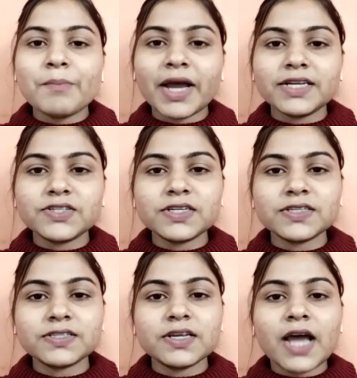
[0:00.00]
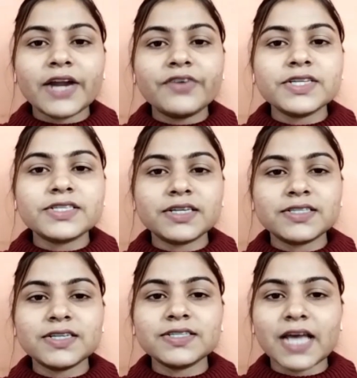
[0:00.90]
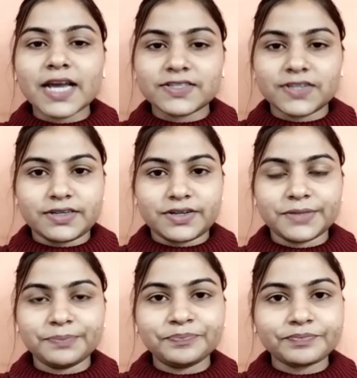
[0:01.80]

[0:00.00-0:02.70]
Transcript: managers, and researchers, etc.